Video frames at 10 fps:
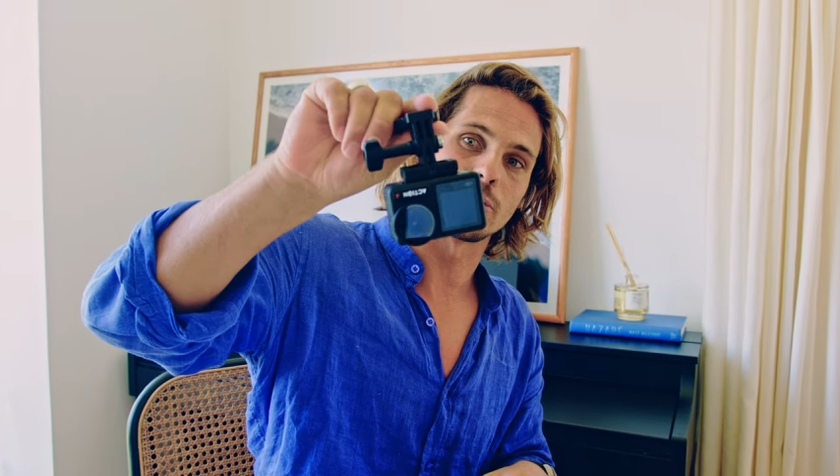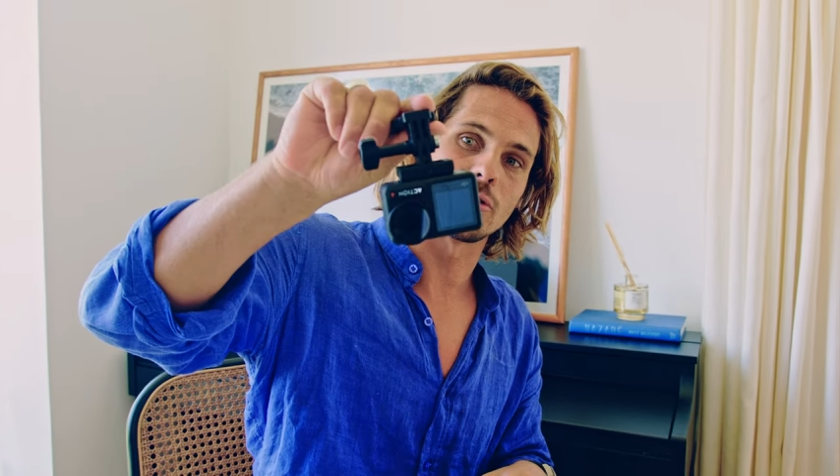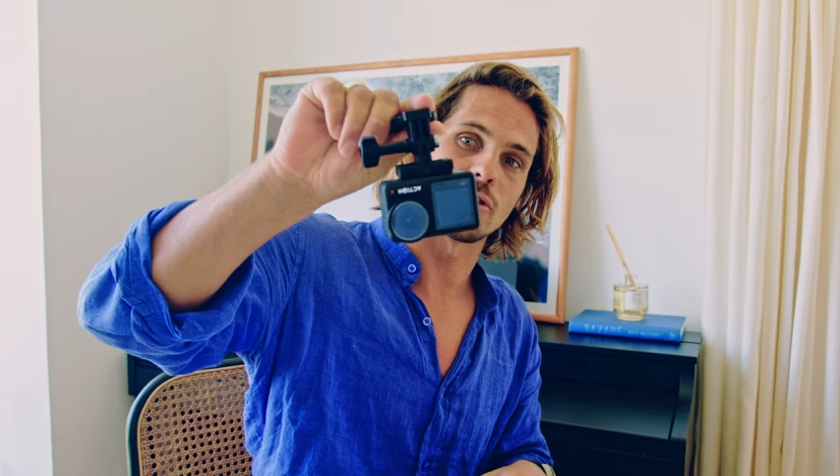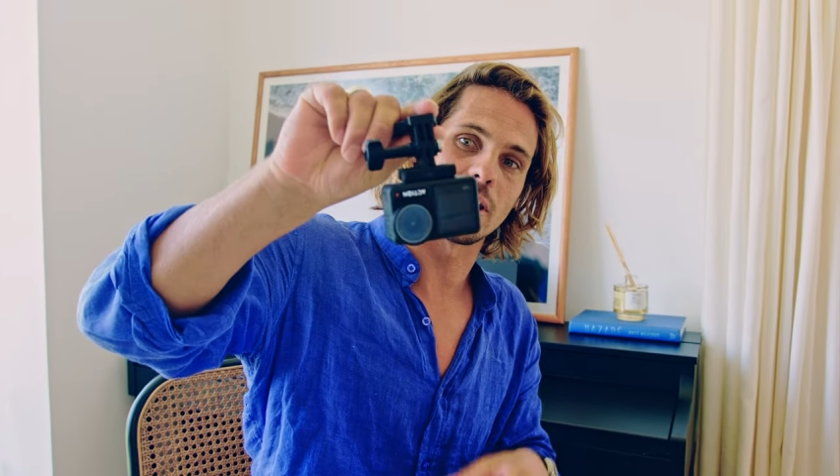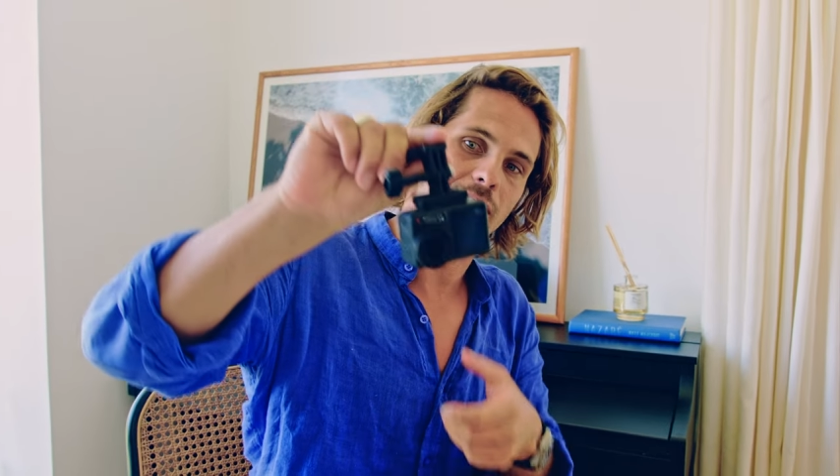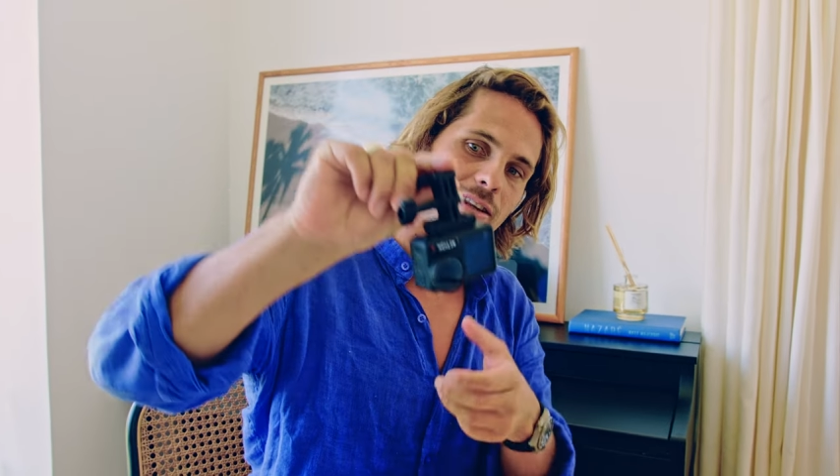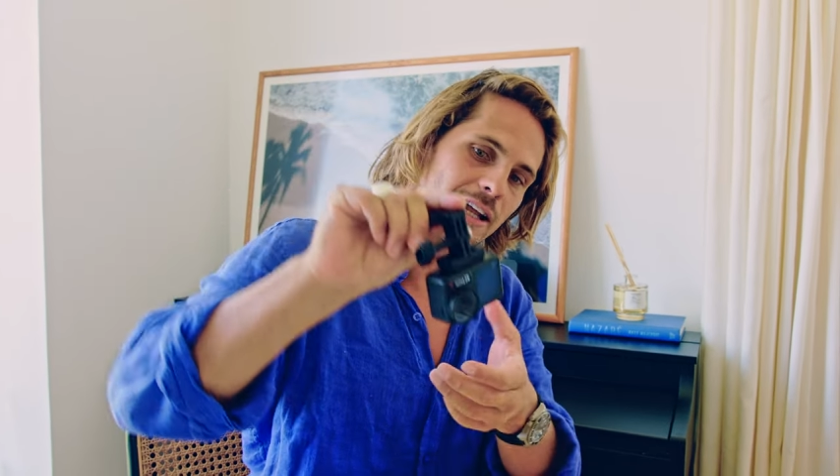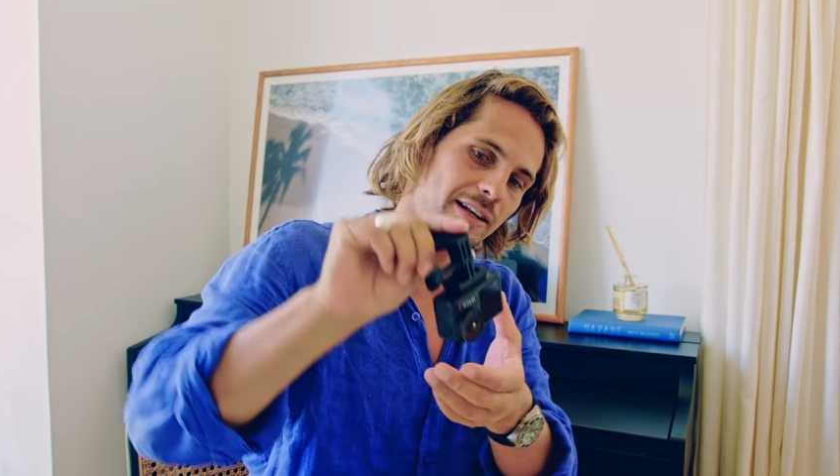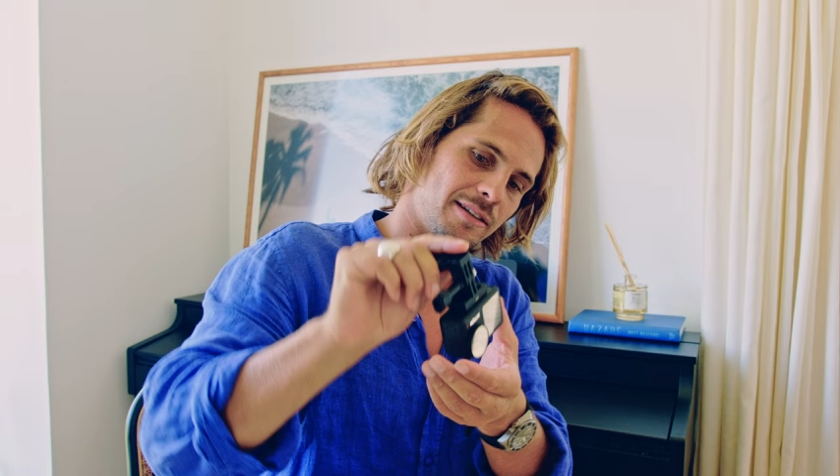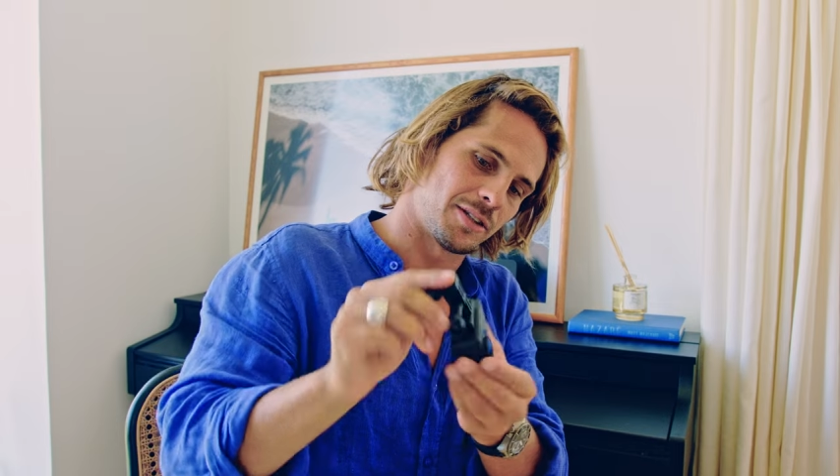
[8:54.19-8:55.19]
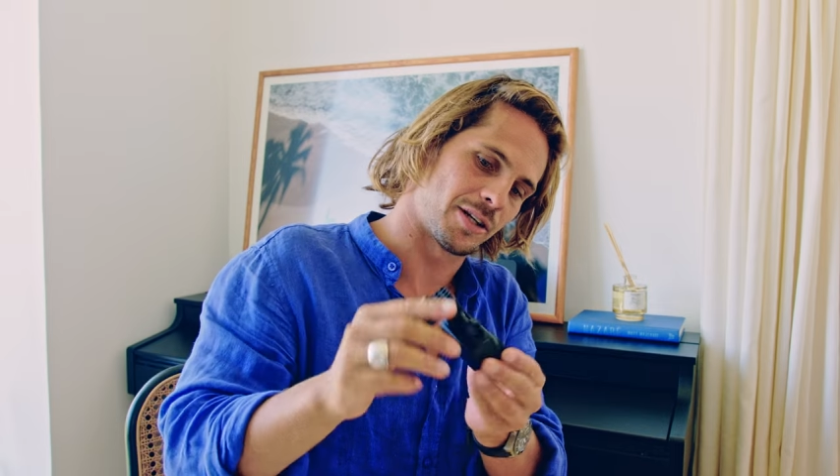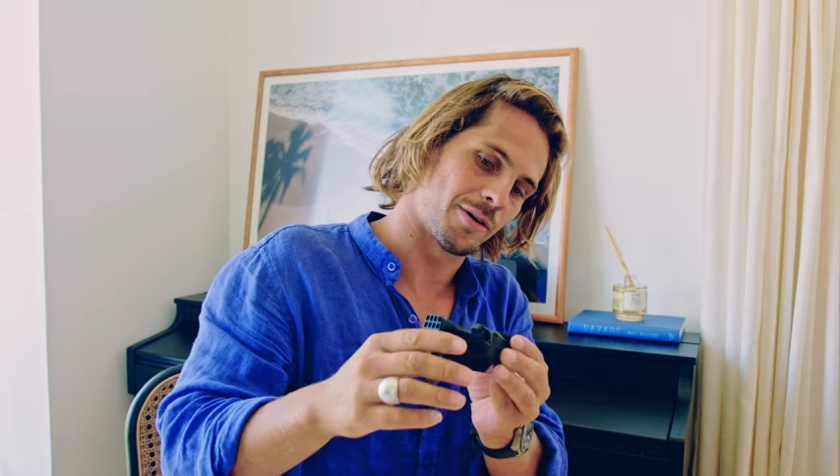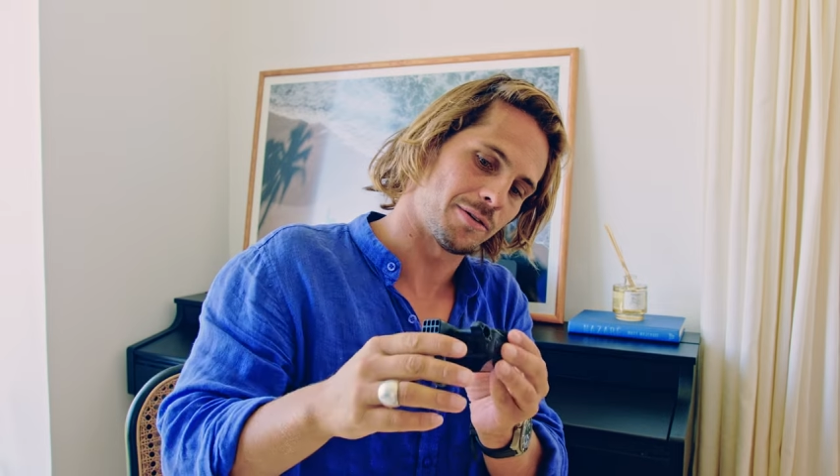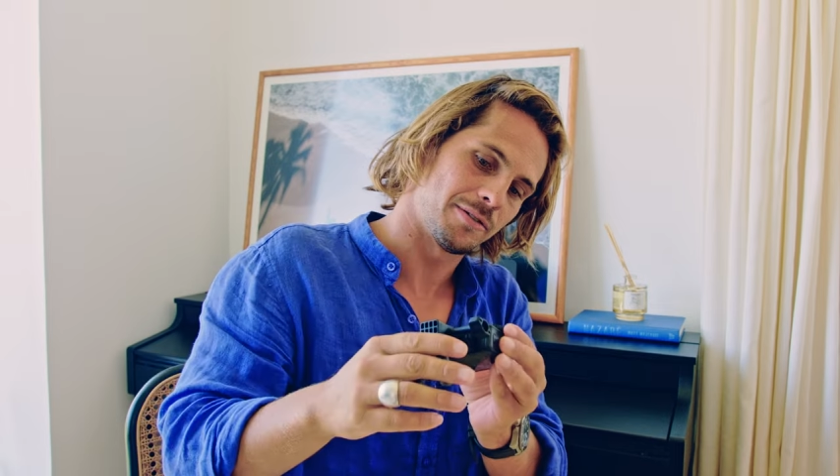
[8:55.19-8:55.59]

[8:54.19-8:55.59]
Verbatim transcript: to think that, you know,